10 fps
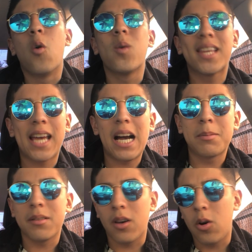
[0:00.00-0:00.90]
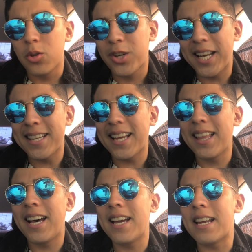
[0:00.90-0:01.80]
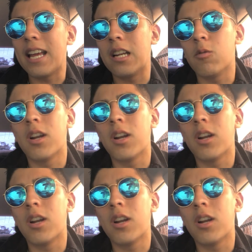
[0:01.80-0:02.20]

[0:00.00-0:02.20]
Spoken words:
recaps of the whole trading deadline and